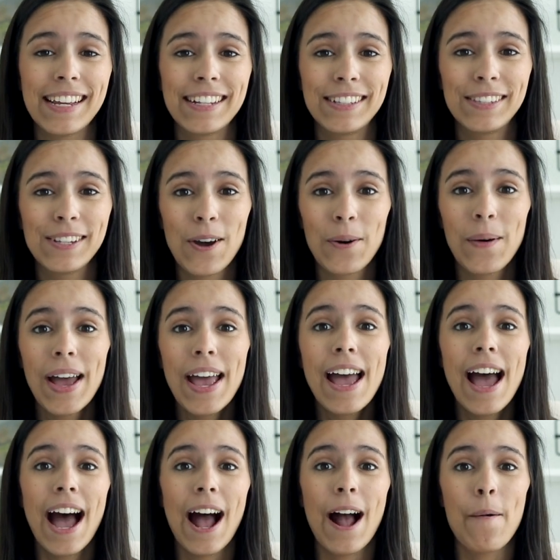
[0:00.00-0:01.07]
And so
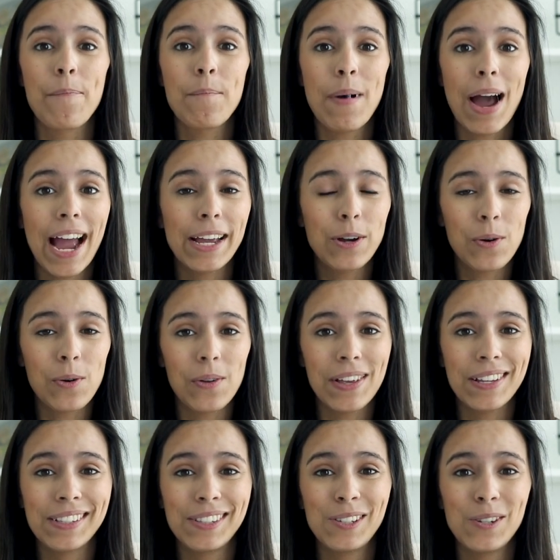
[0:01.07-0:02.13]
um, my goal
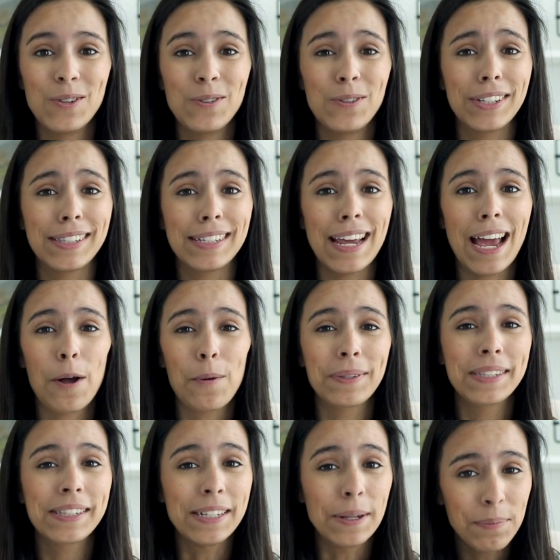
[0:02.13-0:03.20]
is to just help
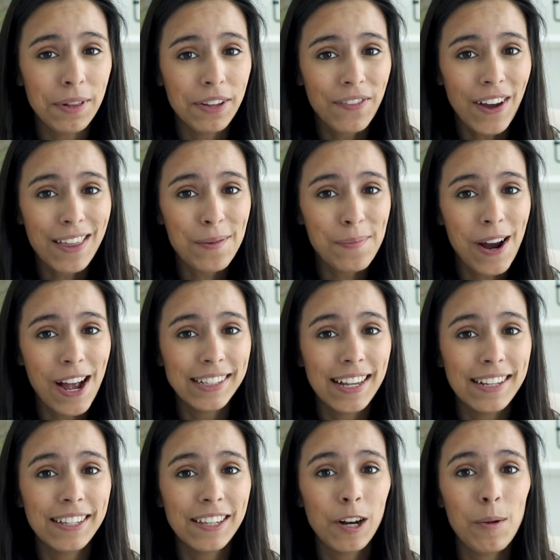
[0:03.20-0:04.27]
simplify the
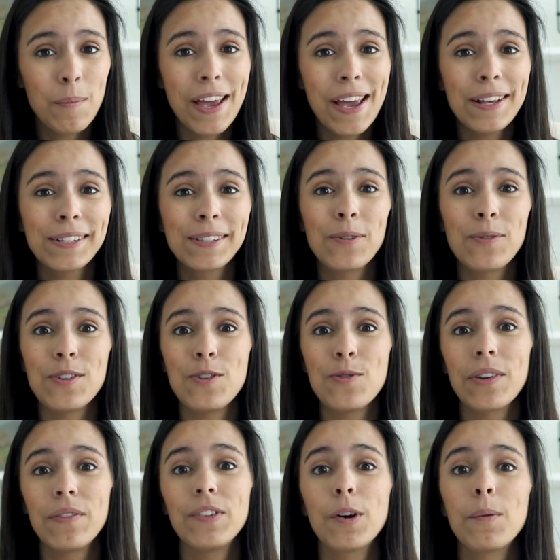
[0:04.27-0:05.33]
process a little bit so that you
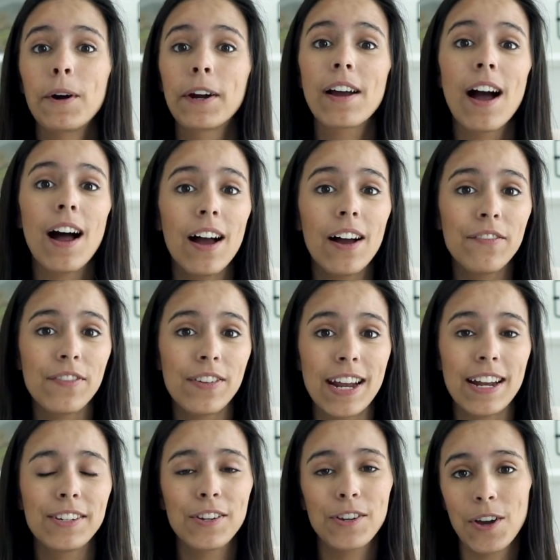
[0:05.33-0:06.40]
can feel more
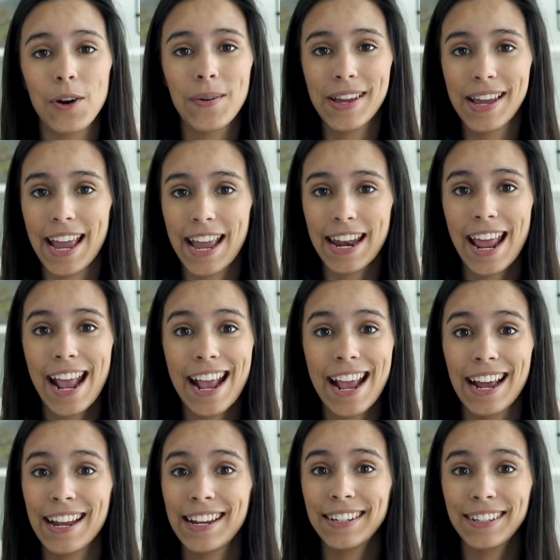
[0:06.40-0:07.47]
confident going in
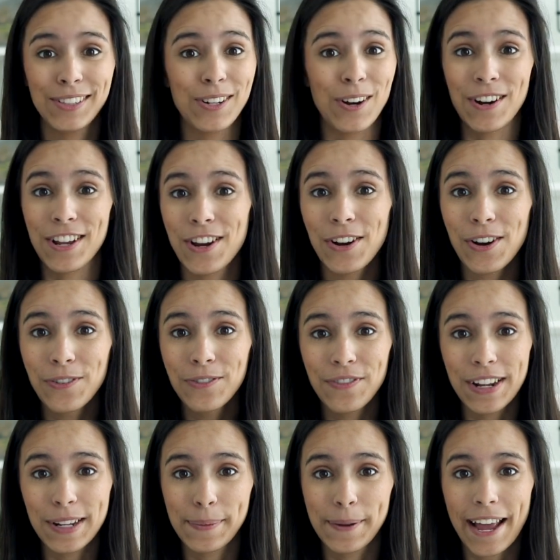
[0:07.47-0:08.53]
and starting your own
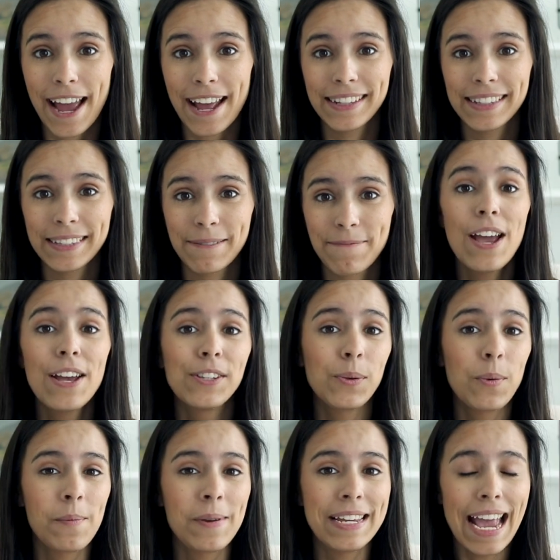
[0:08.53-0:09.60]
Facebook ads. So
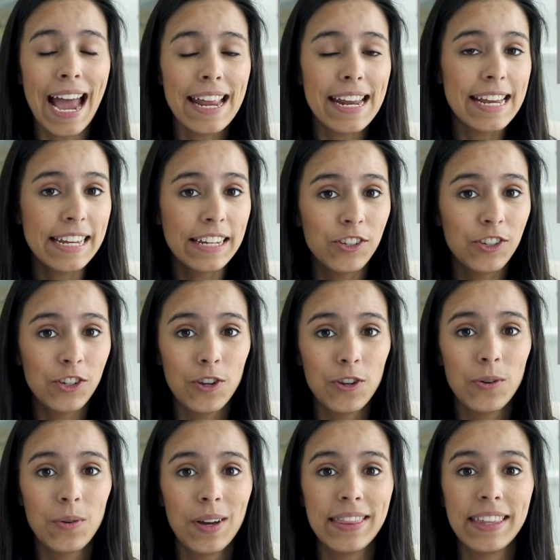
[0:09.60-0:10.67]
when we get
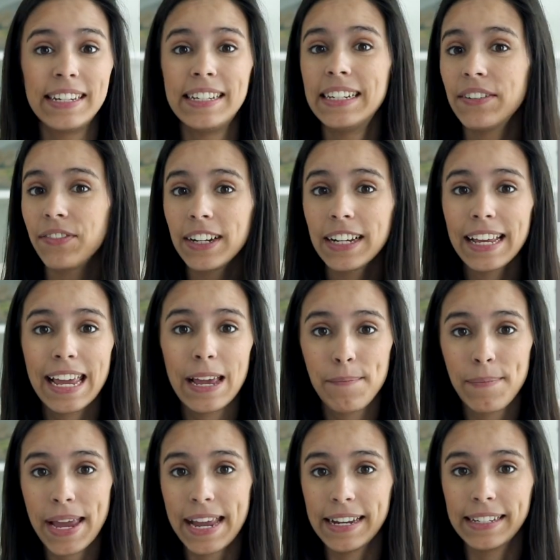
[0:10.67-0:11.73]
into the different
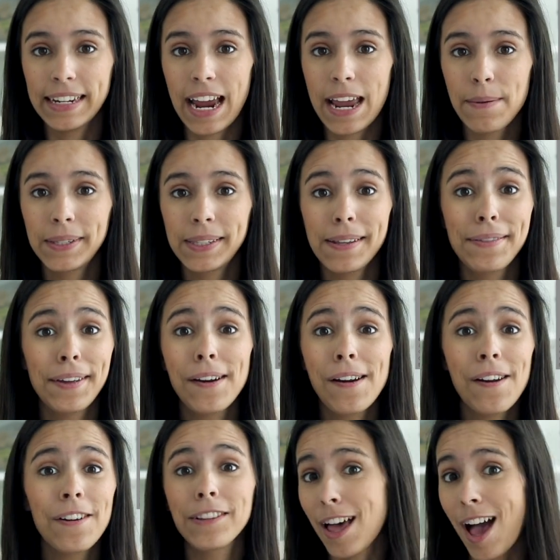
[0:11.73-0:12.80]
campaign types, there
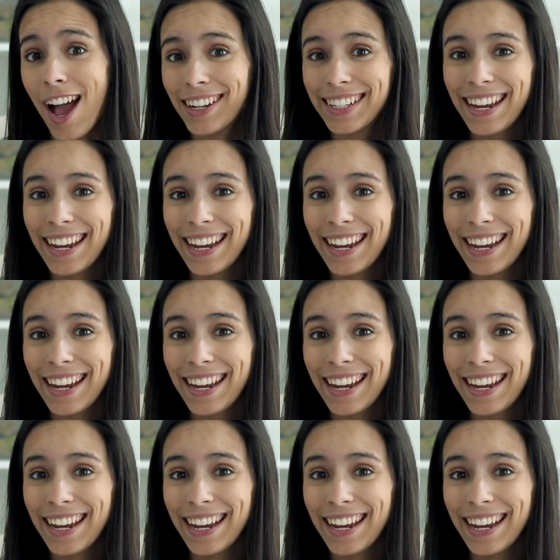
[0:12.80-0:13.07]
are a lot.